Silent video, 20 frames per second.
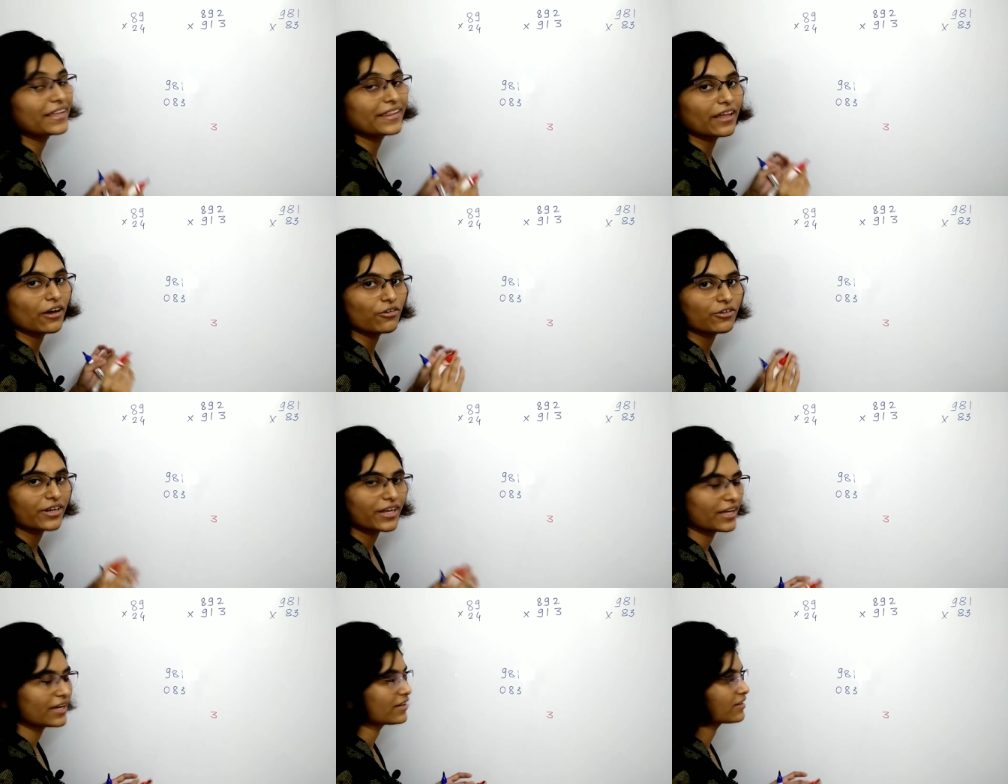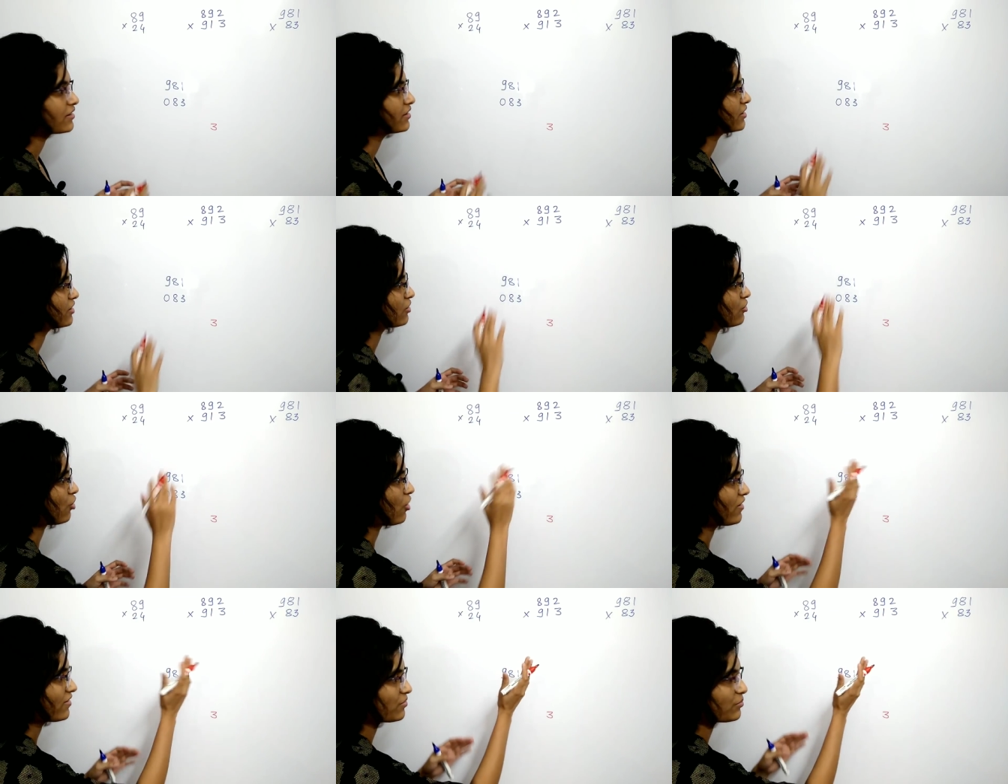Now take
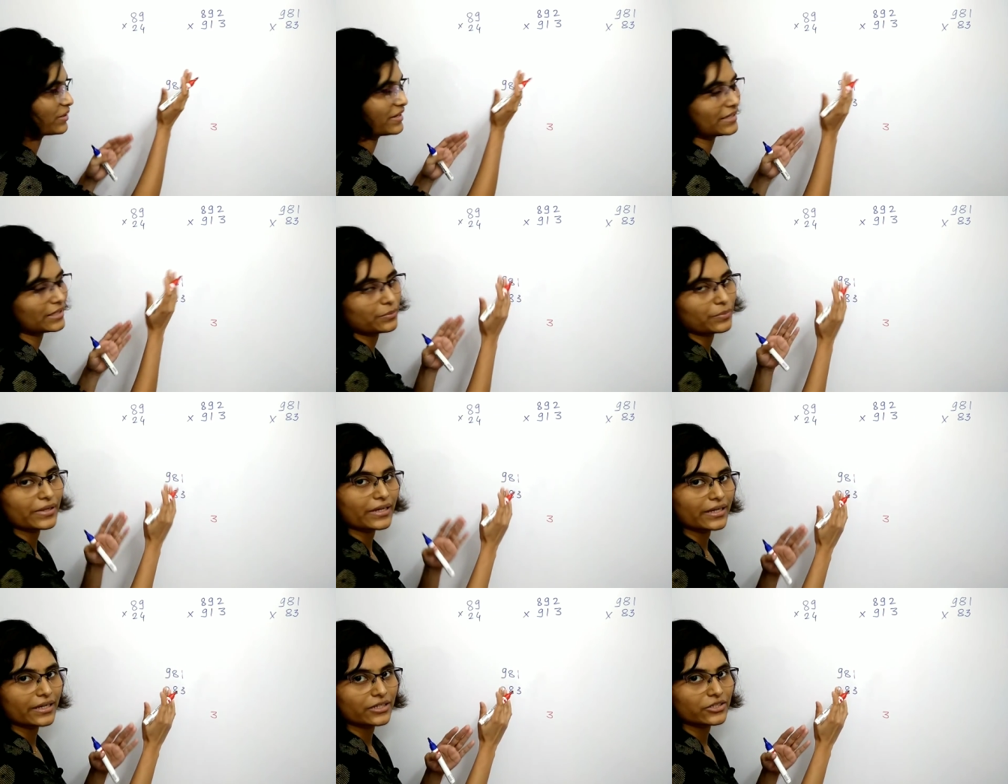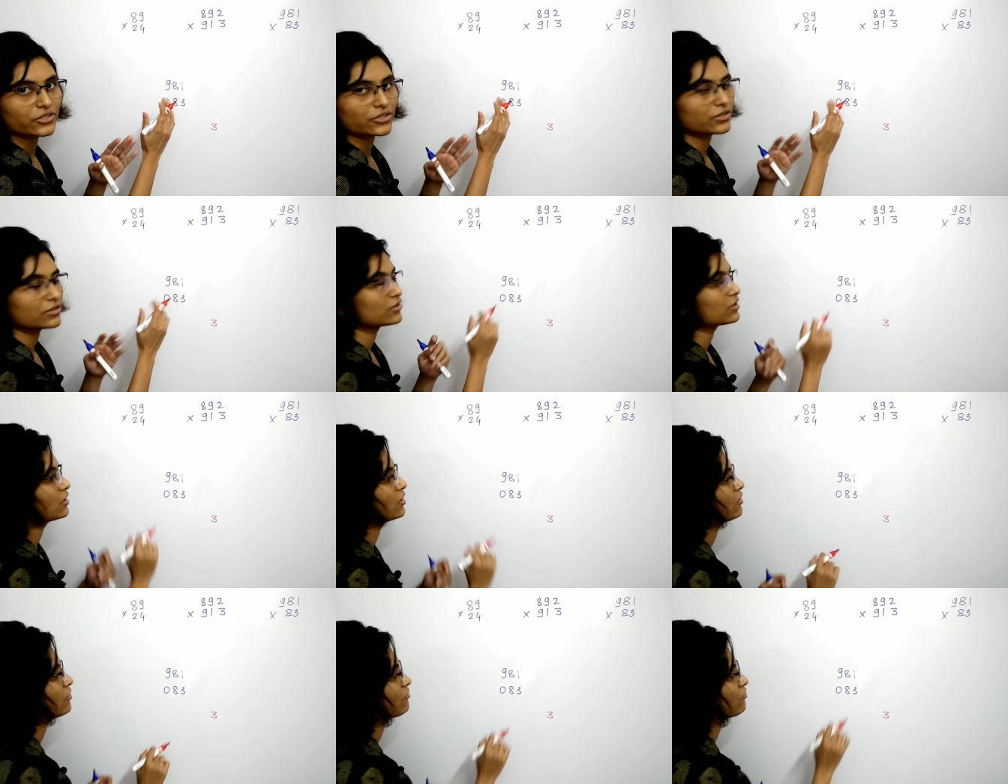cross multiplication.
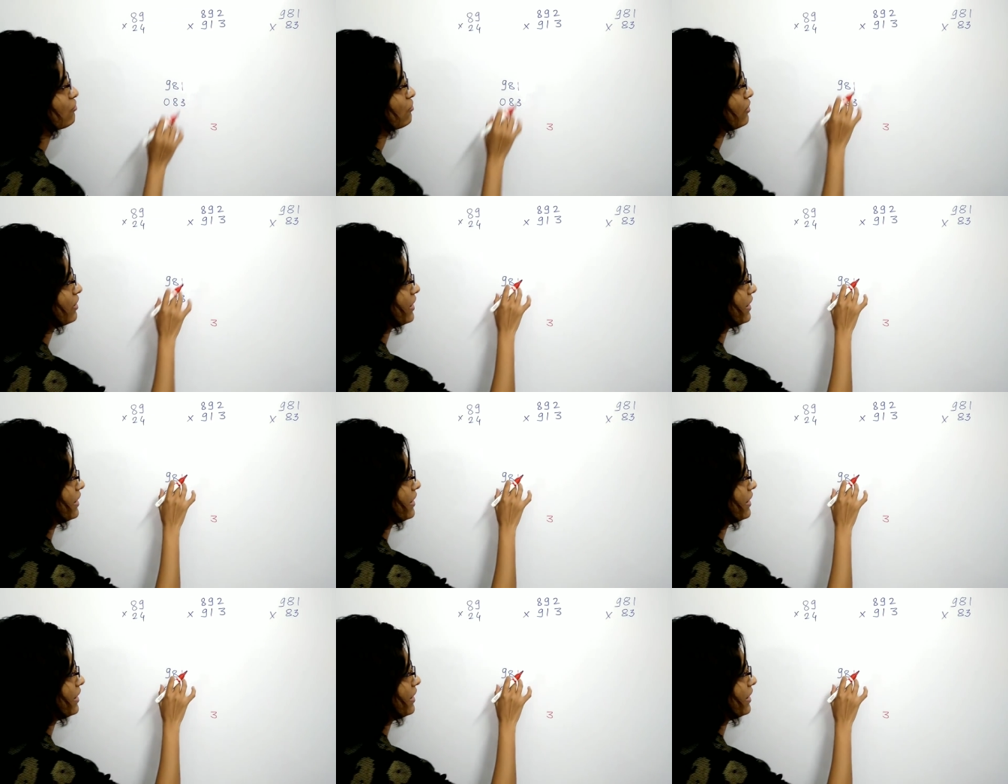So